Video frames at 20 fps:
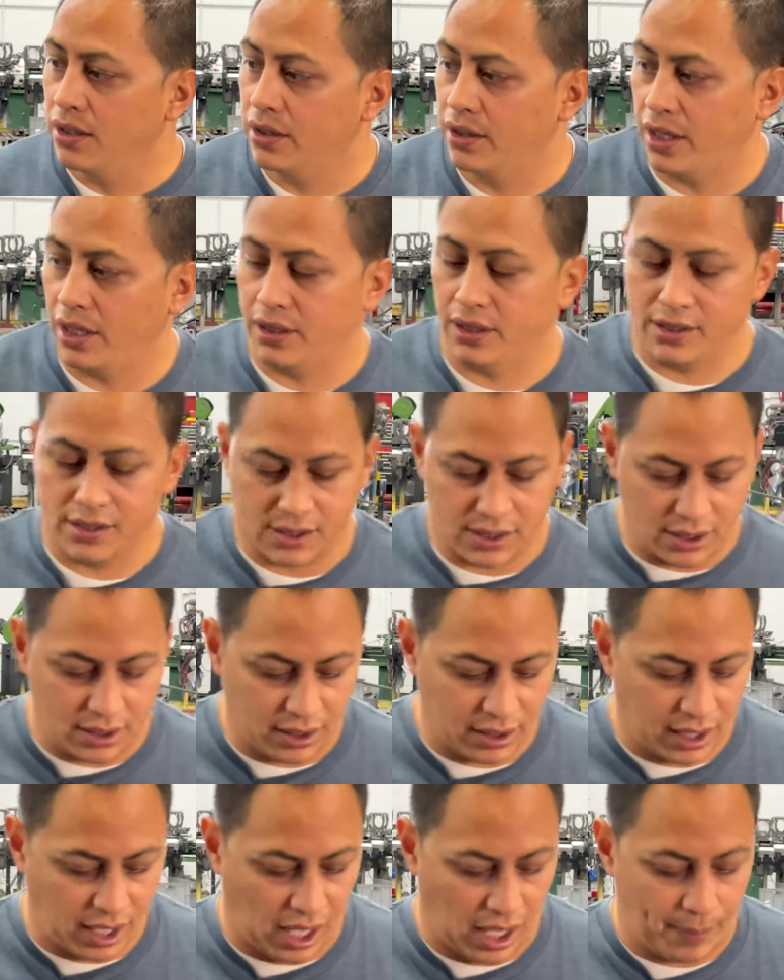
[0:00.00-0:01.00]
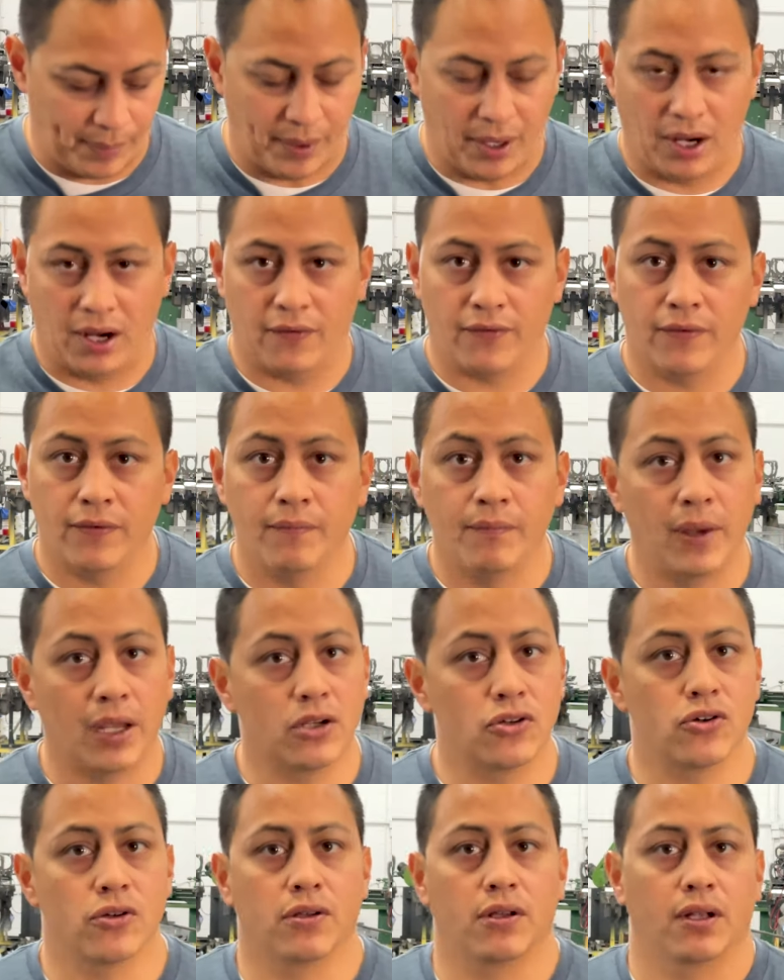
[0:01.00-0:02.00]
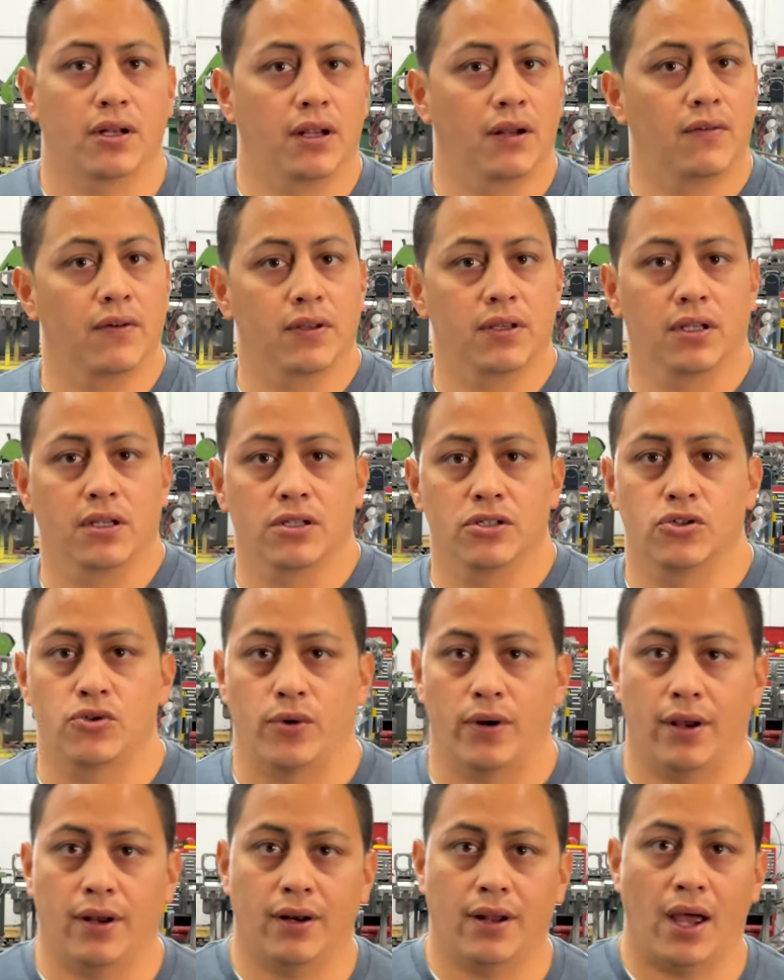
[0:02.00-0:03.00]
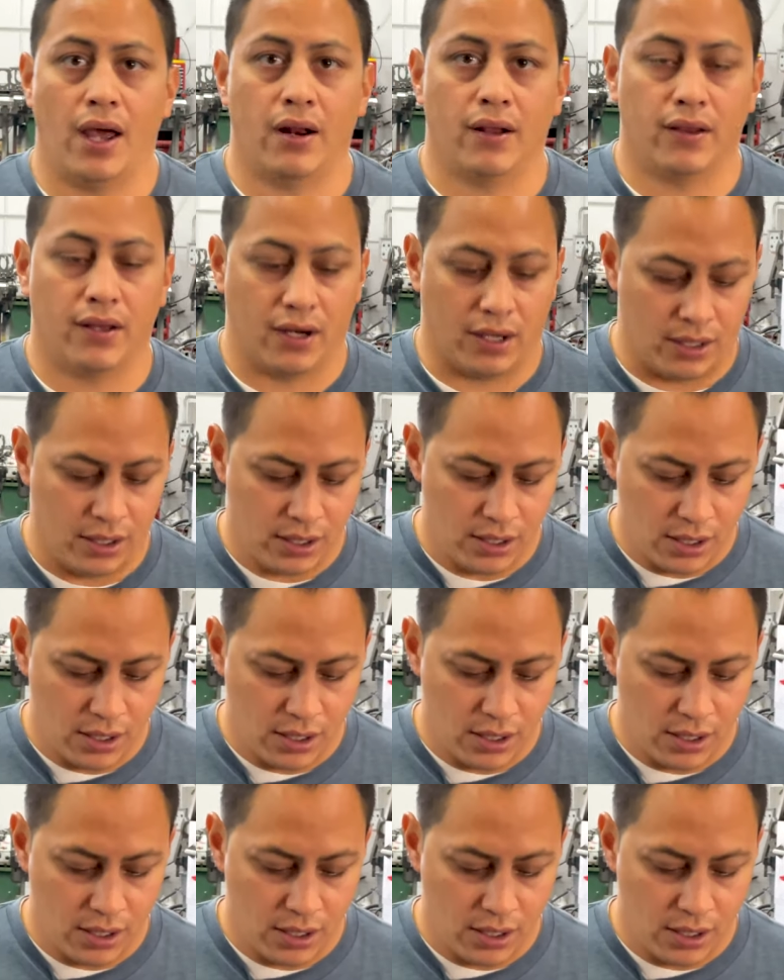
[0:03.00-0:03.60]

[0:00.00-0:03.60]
take the seal cap off make sure that everything is drained out of there